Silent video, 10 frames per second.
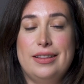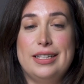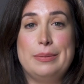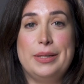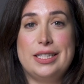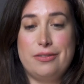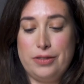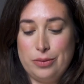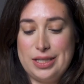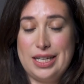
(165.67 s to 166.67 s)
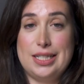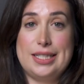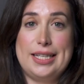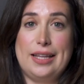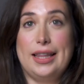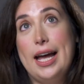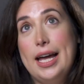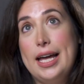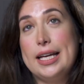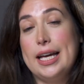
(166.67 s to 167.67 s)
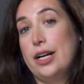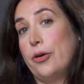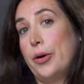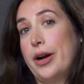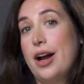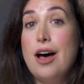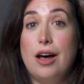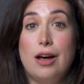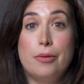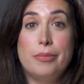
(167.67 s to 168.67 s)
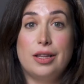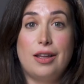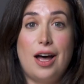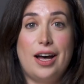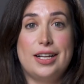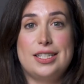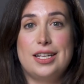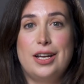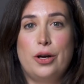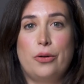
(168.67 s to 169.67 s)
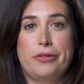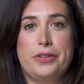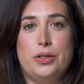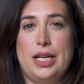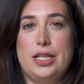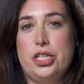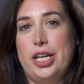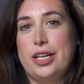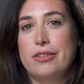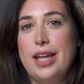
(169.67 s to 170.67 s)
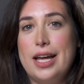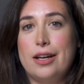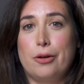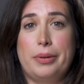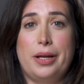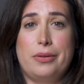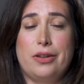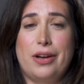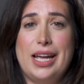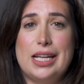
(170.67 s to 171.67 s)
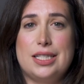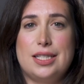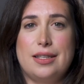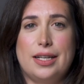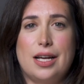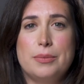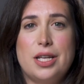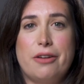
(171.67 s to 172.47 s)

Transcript: This means if you tend to say like or a lot, or if you tend to shake your leg or play with your hands, it comes